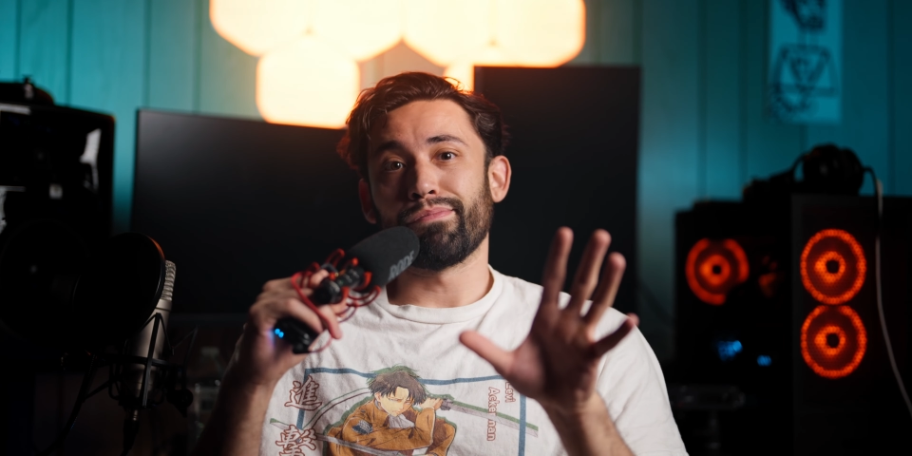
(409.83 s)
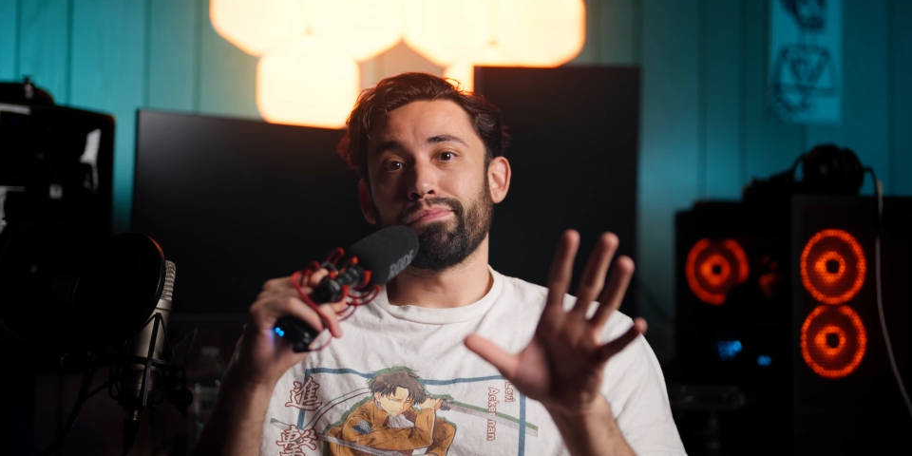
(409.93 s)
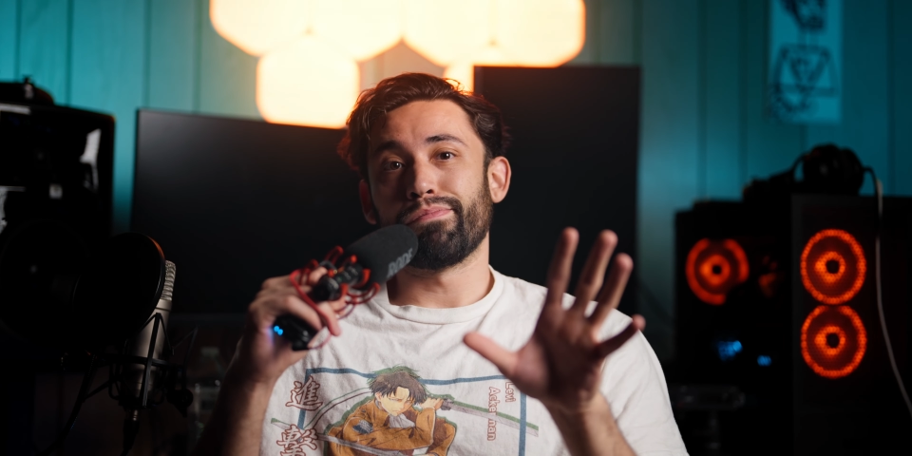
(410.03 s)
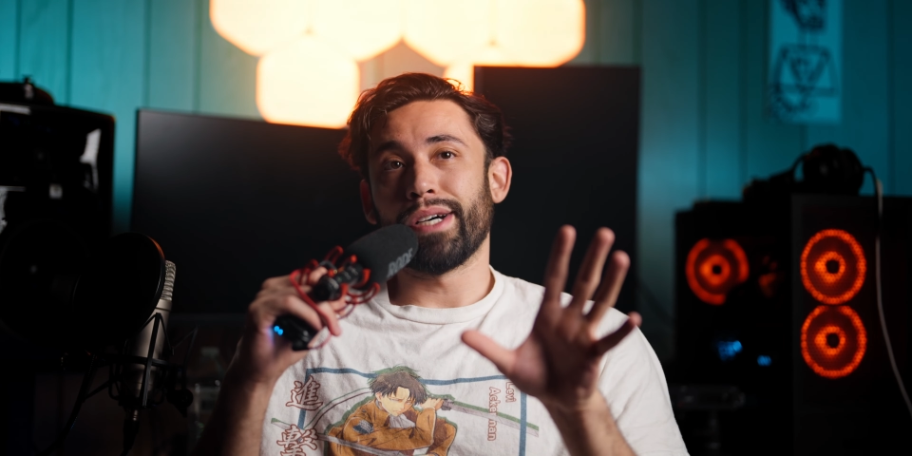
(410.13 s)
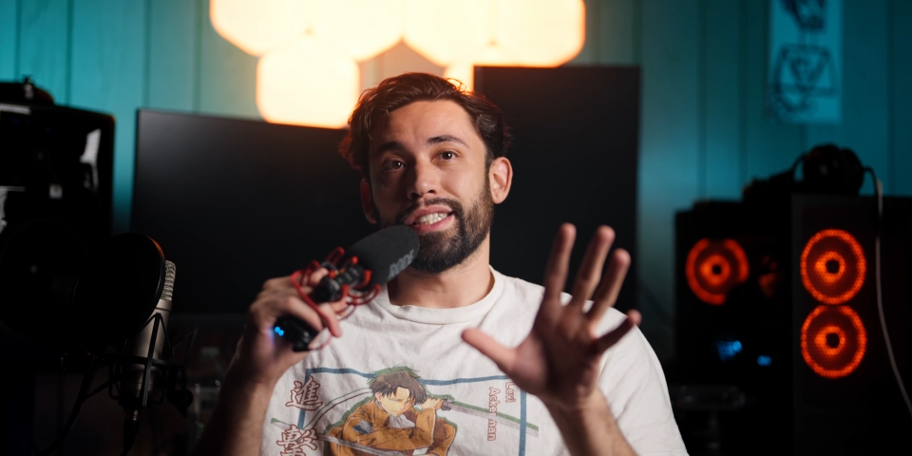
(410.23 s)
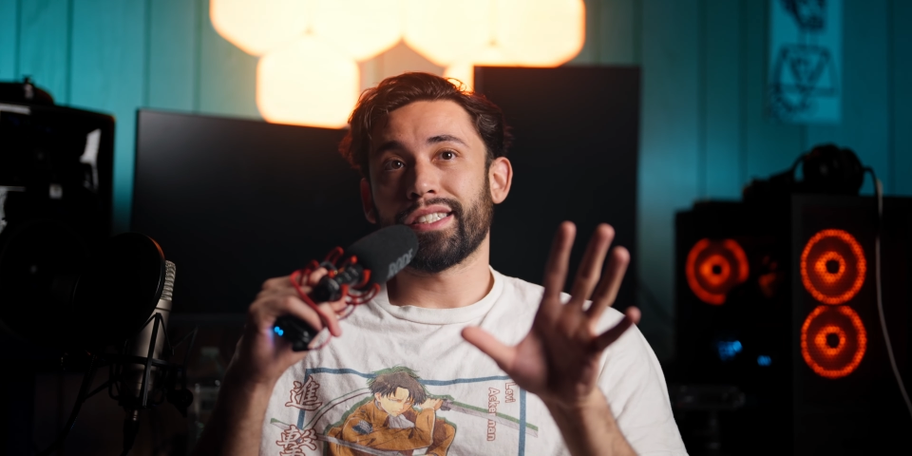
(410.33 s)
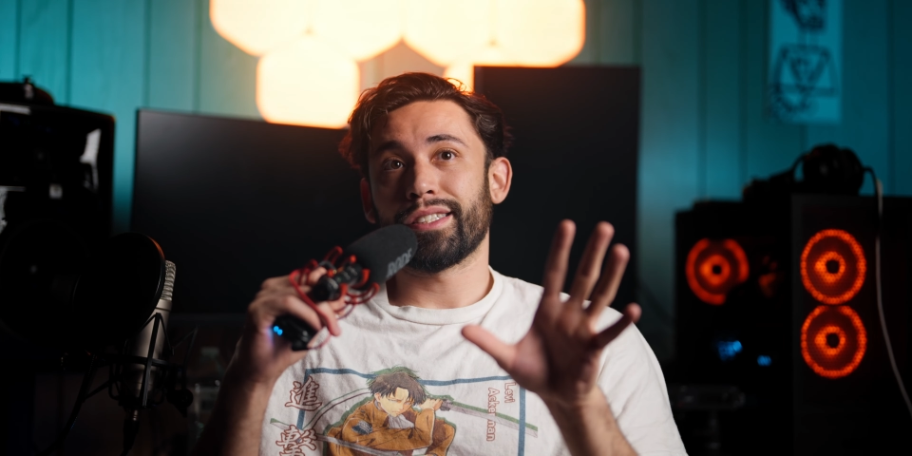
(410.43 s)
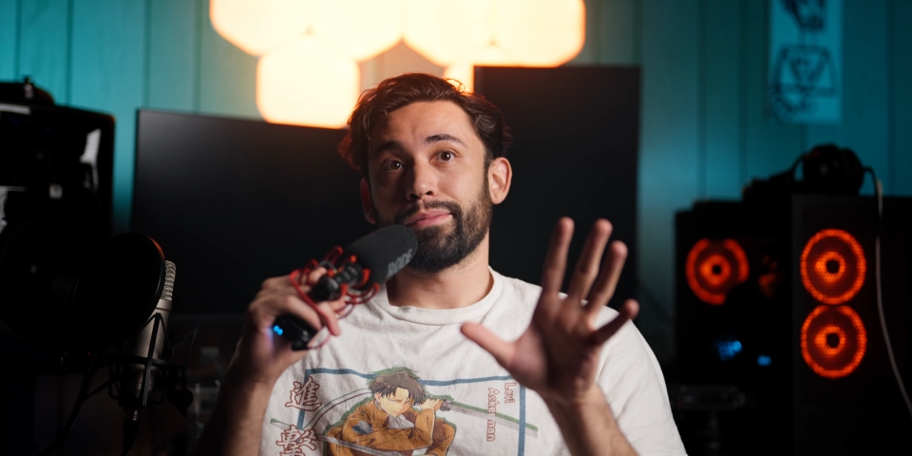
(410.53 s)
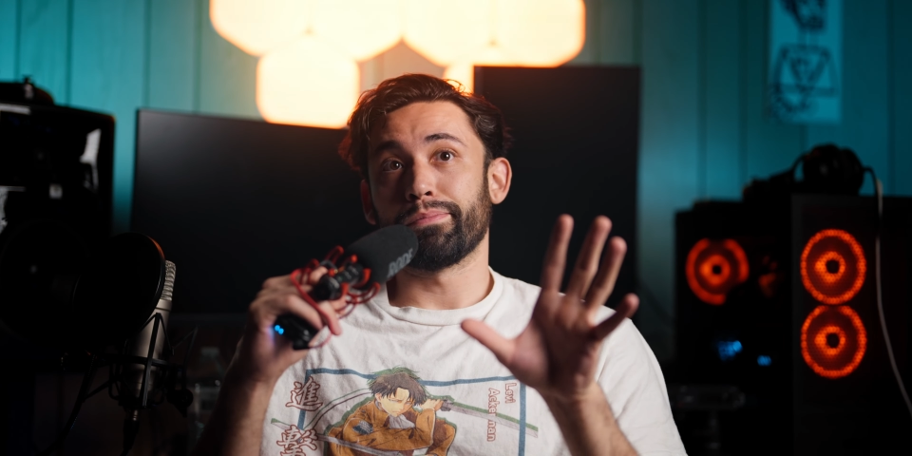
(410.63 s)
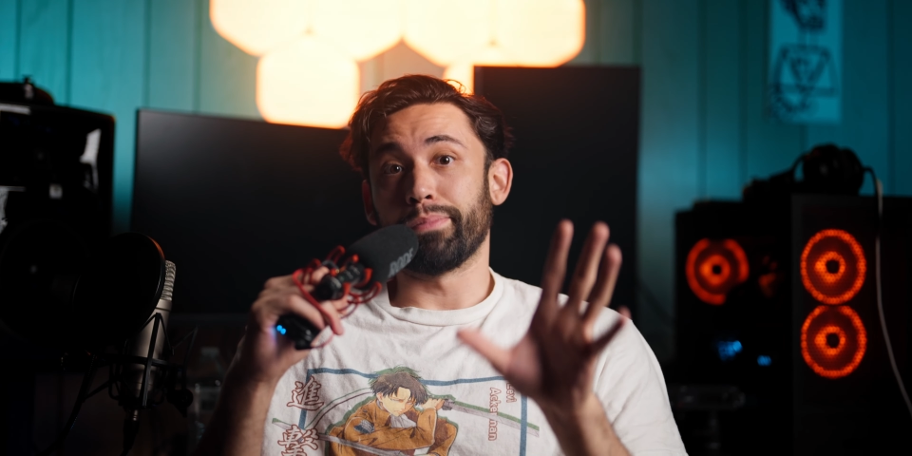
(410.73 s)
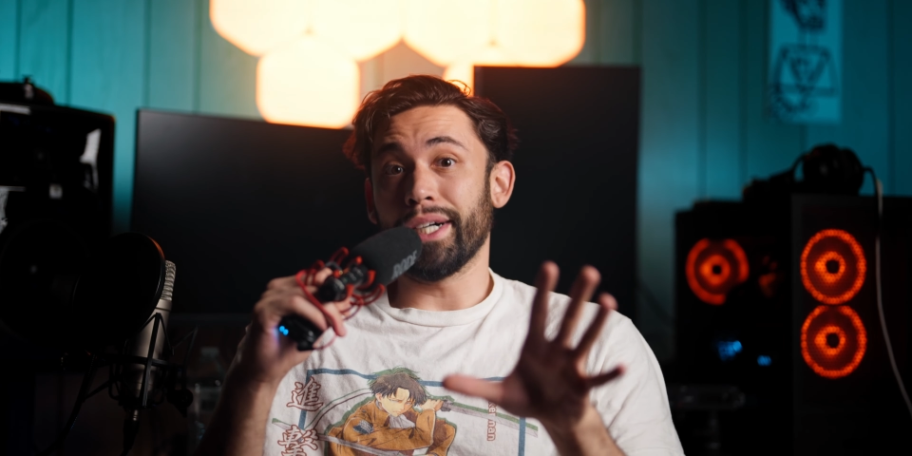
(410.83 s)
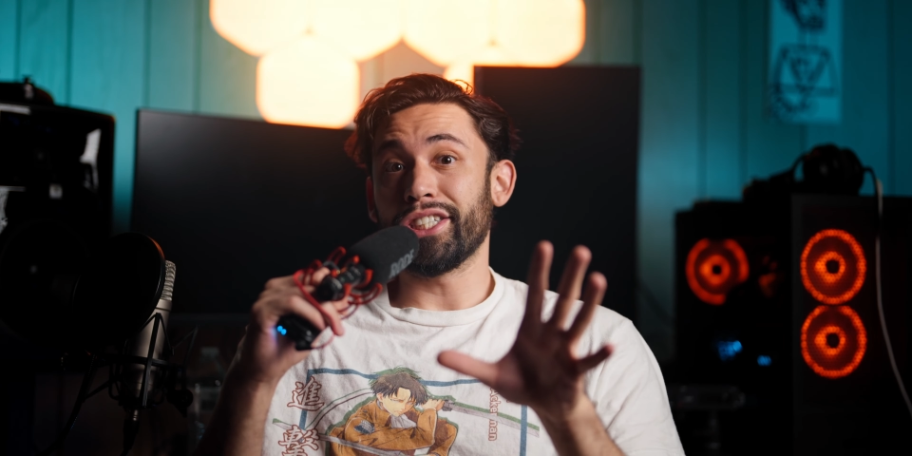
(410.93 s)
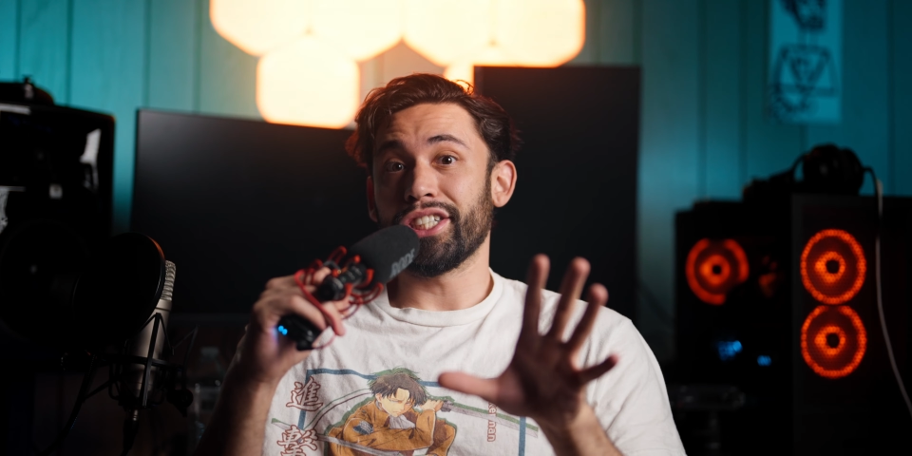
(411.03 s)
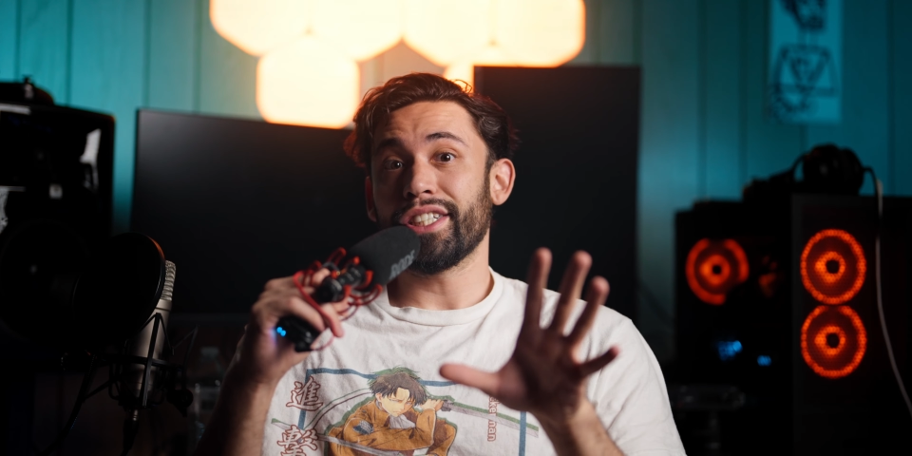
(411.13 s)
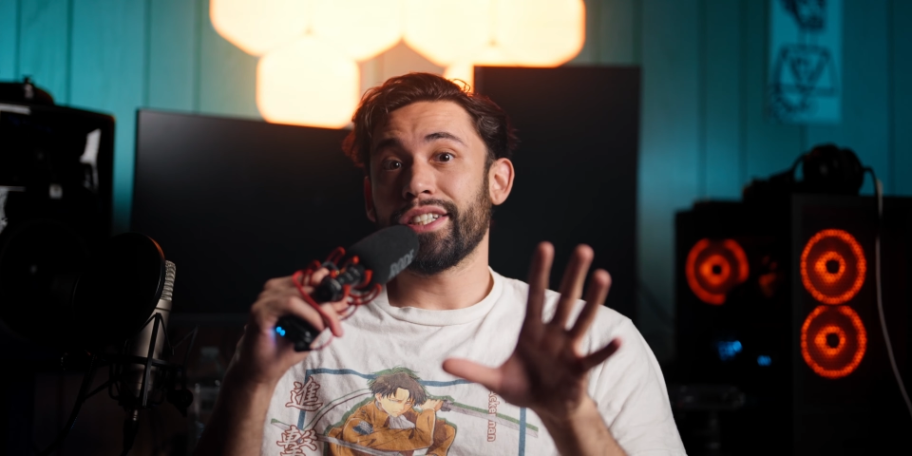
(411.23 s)
best
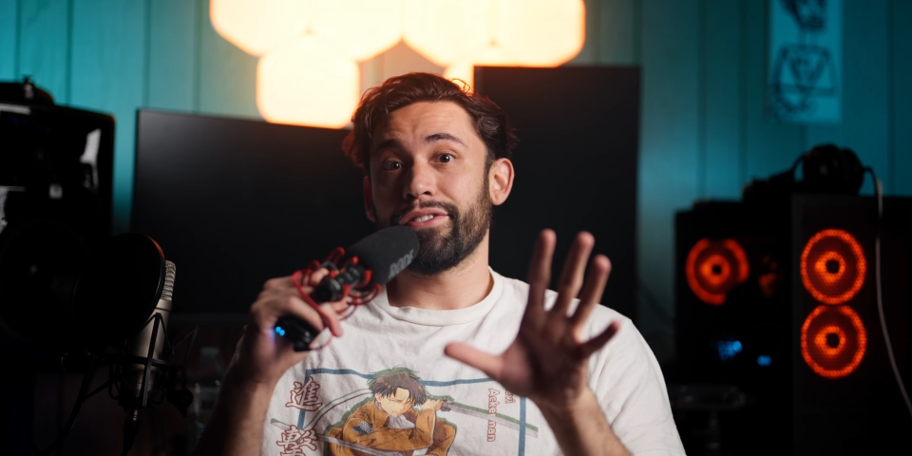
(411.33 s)
budget